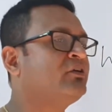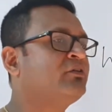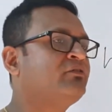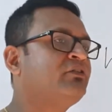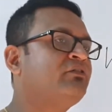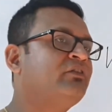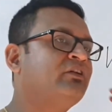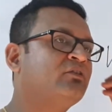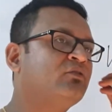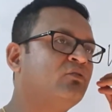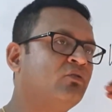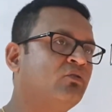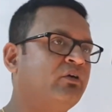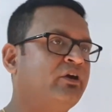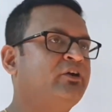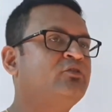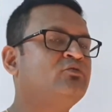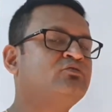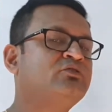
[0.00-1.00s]
We will
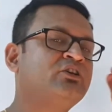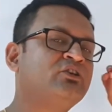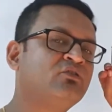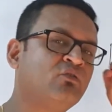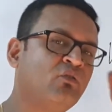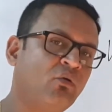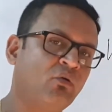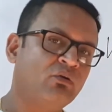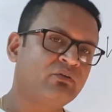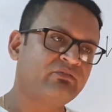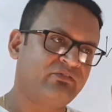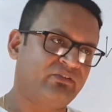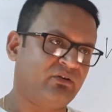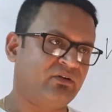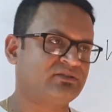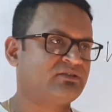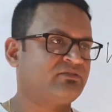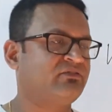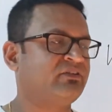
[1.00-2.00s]
go into the core
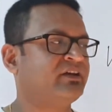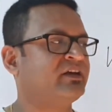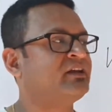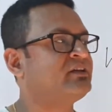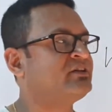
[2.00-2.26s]
philosophical